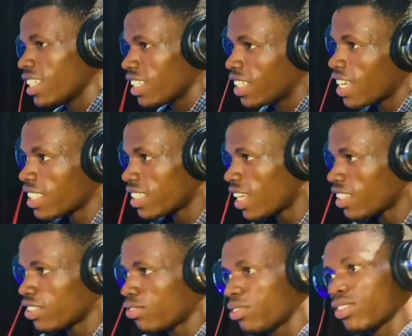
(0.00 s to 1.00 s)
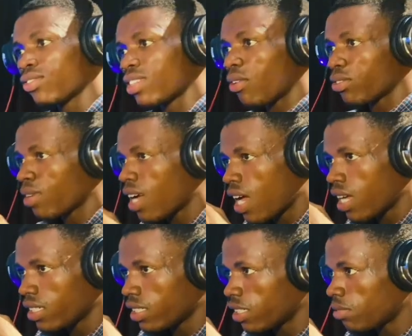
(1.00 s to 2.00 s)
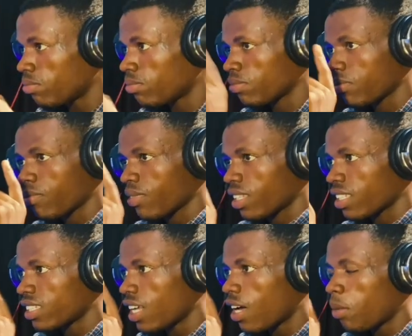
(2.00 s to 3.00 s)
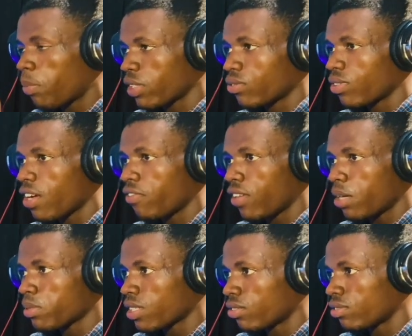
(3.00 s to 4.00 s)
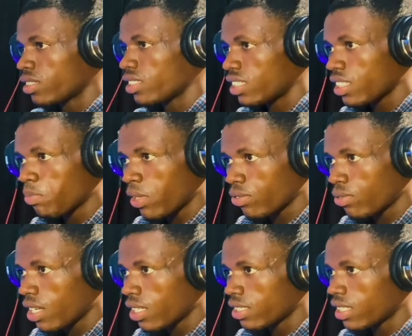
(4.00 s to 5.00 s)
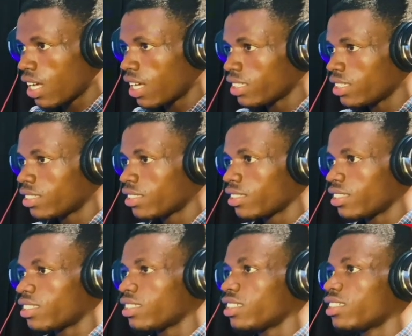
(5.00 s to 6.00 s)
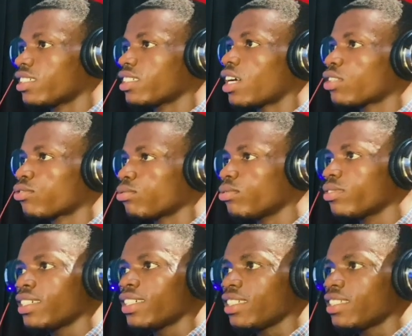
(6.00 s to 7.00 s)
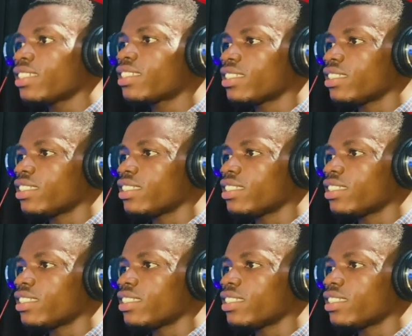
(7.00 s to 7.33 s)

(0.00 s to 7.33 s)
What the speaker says: get that into it. So that was why I added that particular flap sound, this particular snare, and it's the trigger too. This is